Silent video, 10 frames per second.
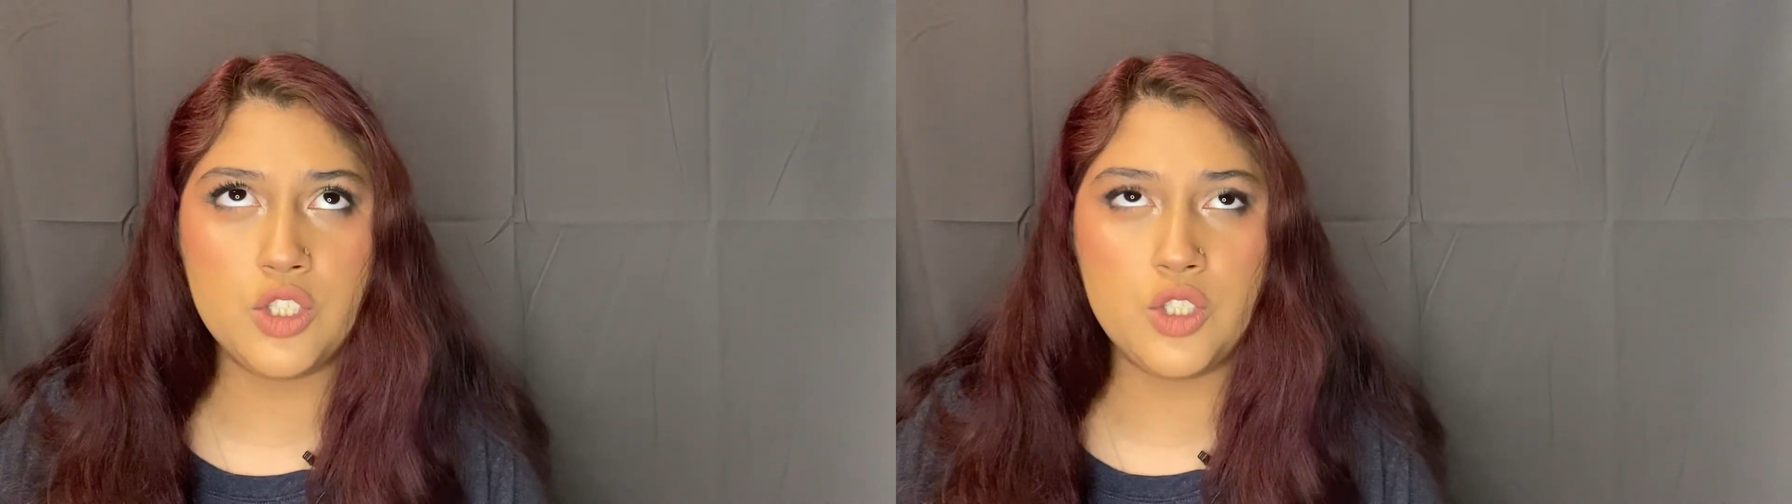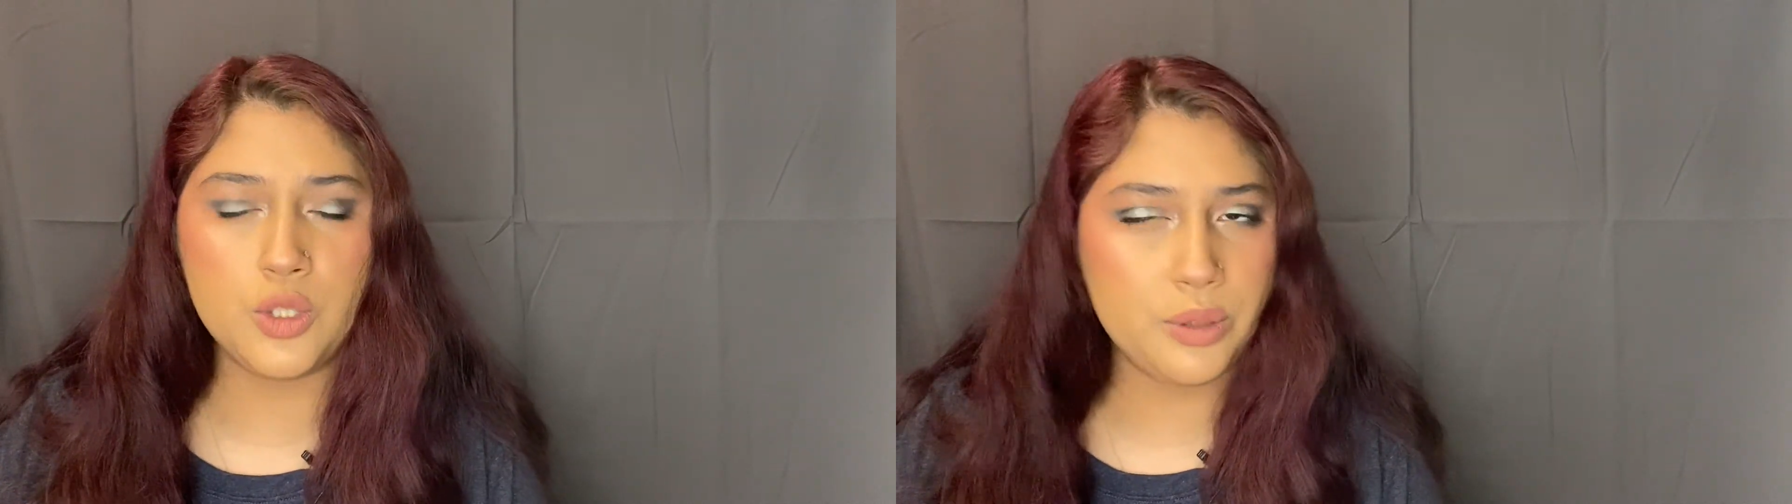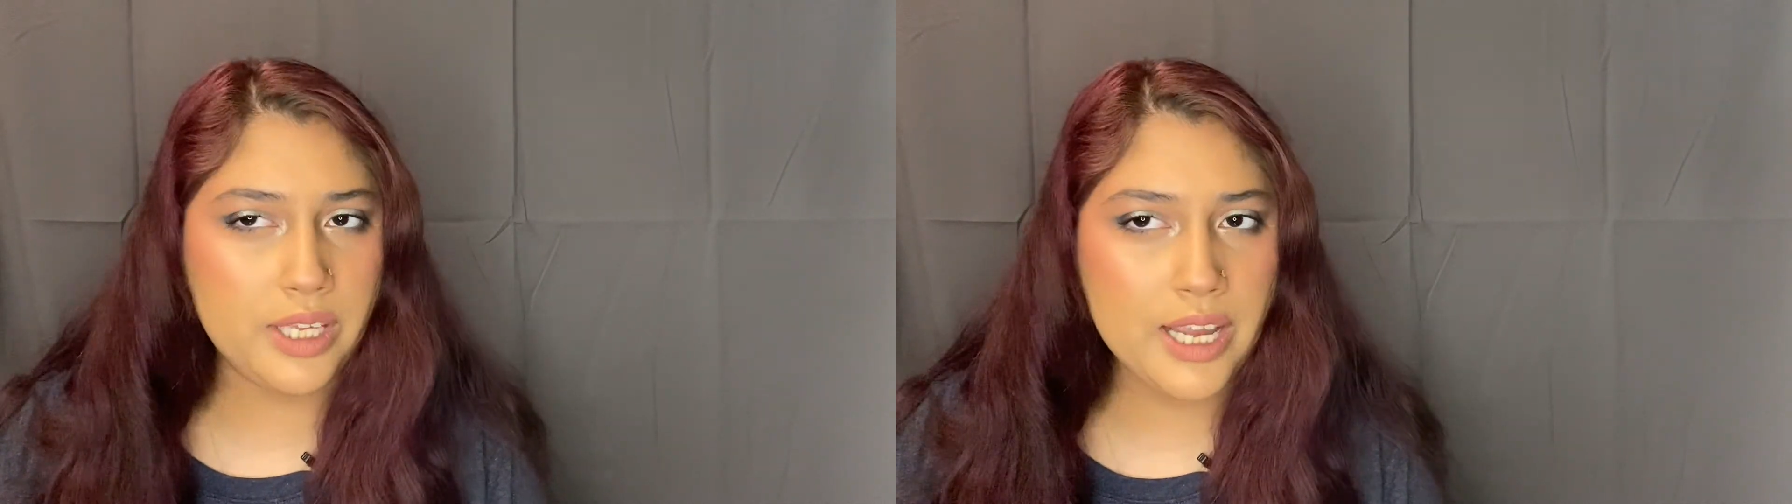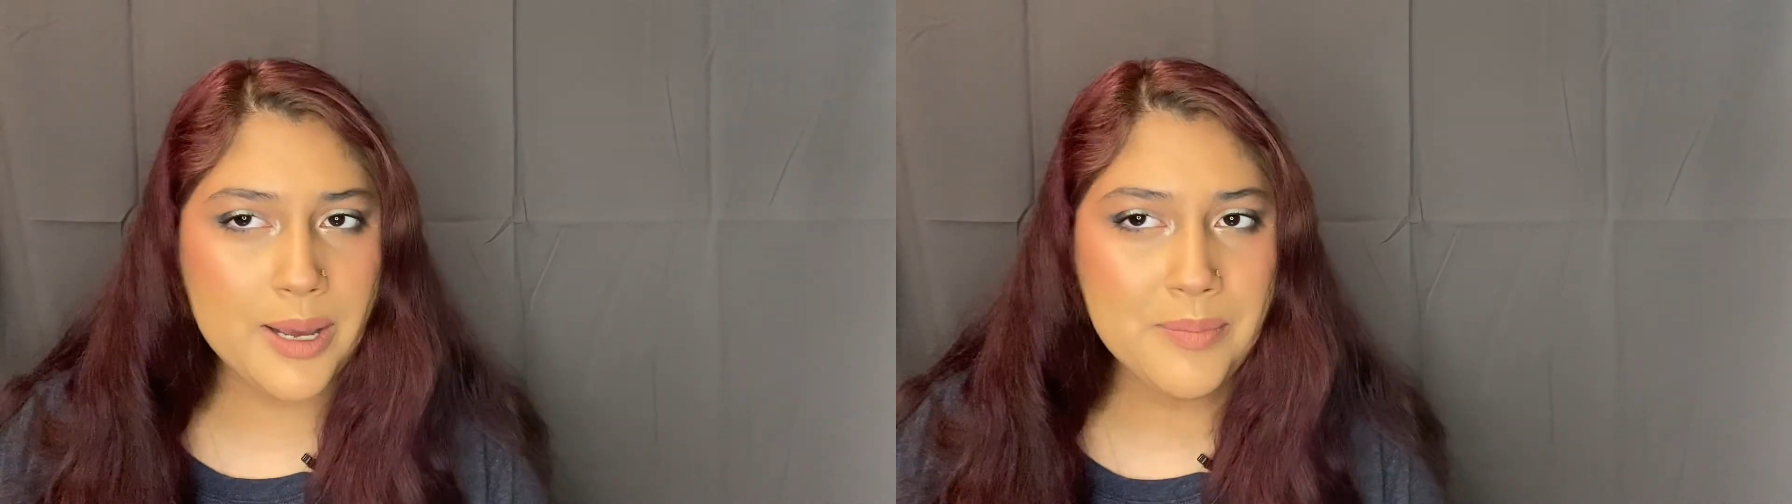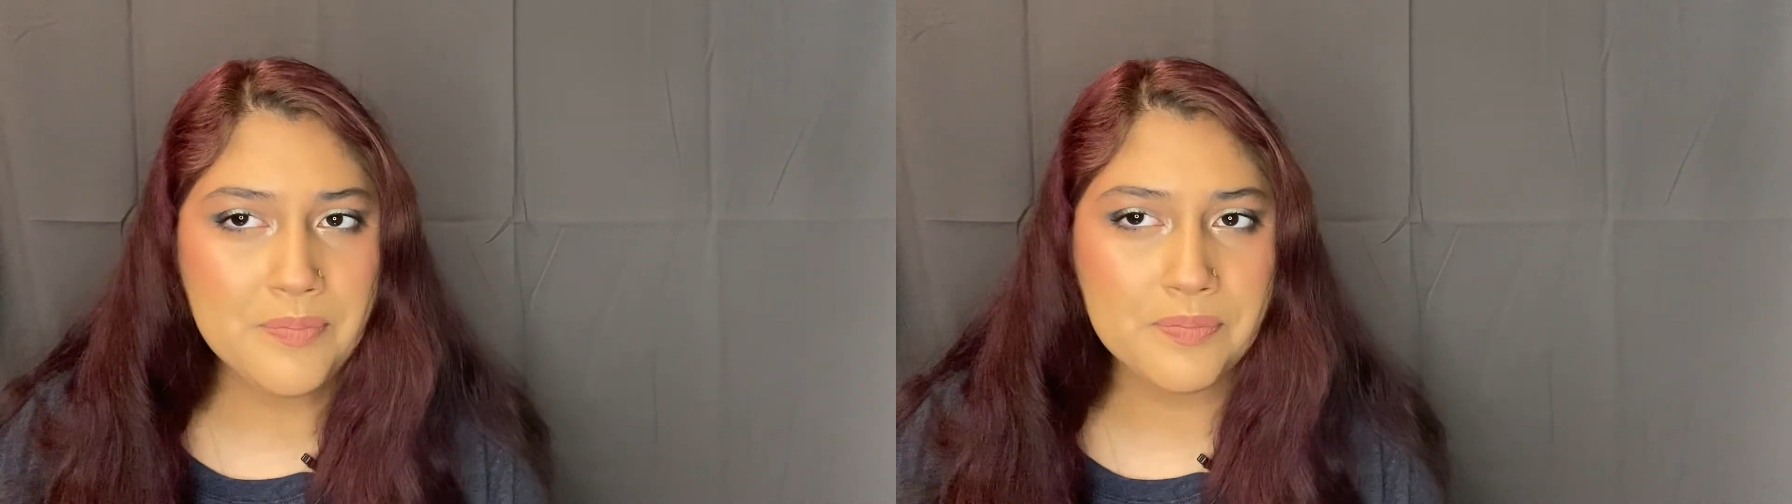Julia,